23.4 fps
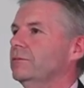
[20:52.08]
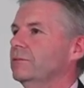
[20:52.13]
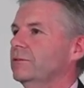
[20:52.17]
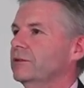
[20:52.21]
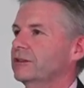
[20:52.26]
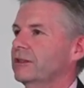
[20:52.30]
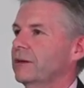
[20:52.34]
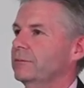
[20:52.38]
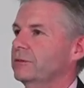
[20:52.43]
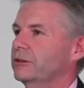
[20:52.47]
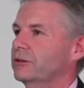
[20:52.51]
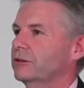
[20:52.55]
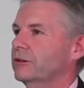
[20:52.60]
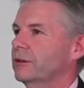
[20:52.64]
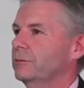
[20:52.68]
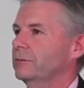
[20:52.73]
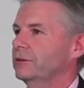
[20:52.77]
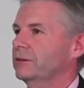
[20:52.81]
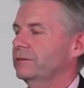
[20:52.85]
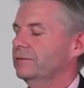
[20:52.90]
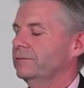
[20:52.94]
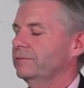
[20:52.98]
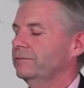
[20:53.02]
some
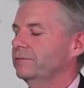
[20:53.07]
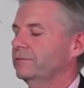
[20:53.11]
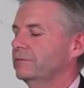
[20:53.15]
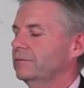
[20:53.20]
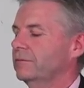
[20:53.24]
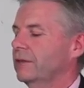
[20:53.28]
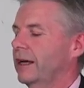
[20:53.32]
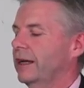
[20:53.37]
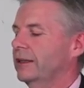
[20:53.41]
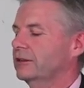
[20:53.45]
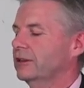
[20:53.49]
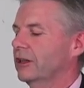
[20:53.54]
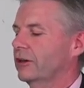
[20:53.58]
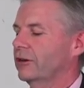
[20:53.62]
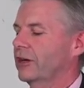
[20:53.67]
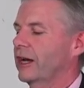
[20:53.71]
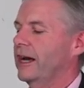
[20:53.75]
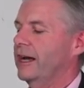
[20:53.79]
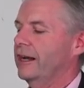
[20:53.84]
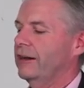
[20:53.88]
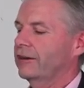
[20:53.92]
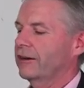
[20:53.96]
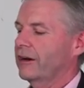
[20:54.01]
description. And so
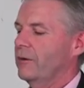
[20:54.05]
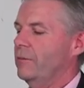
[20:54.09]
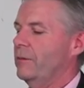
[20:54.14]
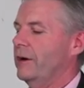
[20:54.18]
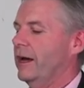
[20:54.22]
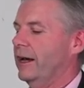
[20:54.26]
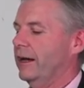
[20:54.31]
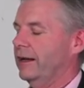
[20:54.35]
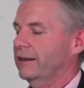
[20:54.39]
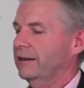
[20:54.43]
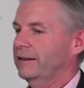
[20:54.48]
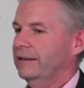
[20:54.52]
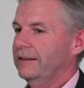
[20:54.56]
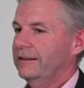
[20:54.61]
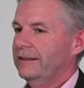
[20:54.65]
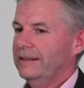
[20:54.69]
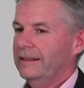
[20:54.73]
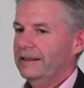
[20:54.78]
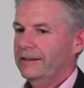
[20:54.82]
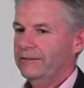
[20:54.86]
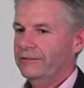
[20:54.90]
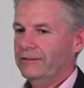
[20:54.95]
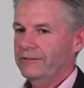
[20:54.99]
again, I go back,
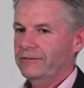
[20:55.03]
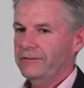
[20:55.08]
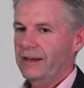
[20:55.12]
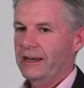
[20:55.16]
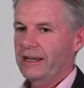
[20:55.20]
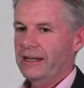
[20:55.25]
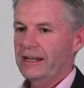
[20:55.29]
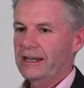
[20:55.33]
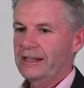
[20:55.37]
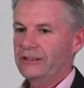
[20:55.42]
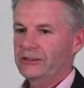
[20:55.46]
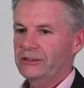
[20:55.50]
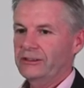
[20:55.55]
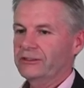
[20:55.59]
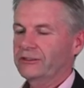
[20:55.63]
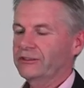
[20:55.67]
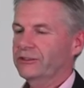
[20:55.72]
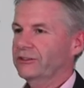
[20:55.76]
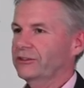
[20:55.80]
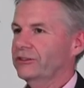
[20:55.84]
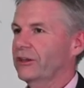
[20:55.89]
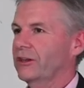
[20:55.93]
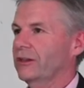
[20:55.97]
if your foundation
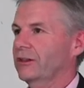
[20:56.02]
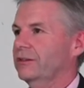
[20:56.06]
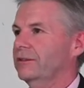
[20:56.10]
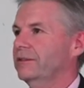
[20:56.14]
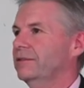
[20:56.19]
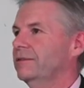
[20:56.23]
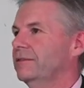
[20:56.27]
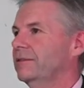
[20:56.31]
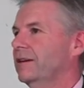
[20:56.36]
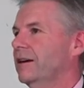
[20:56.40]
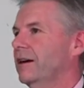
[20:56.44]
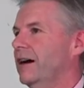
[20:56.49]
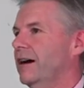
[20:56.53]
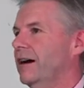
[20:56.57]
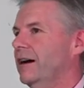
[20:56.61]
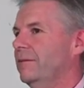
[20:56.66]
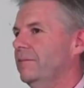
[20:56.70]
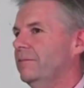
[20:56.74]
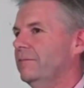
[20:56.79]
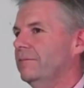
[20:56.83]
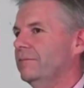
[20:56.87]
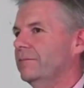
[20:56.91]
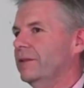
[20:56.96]
isn't solid,
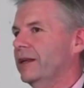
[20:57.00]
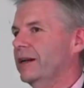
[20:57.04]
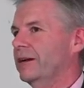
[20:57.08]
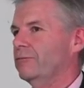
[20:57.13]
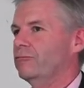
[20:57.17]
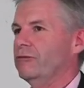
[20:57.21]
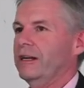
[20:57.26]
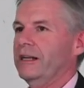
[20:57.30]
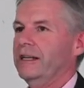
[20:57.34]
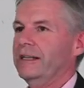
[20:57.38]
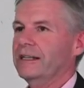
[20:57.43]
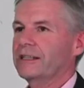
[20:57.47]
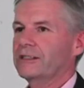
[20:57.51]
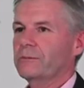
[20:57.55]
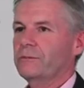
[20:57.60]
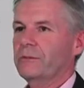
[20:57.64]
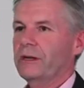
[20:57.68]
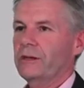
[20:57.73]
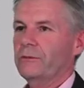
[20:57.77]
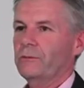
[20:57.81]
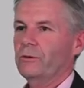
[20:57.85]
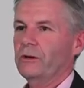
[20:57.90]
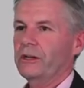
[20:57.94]
um, then it really doesn't
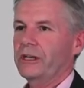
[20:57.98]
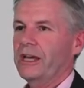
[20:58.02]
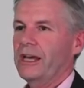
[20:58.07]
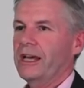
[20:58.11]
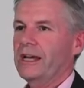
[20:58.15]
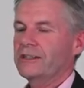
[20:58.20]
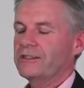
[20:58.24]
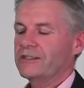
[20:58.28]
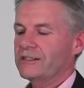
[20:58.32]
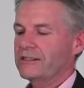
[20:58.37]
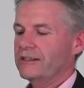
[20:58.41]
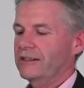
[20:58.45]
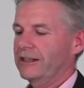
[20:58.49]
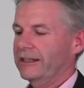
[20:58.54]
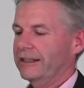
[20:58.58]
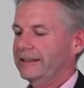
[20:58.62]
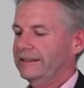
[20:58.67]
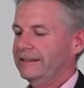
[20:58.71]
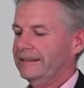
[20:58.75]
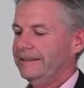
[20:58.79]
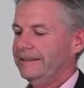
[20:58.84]
matter what your house is like.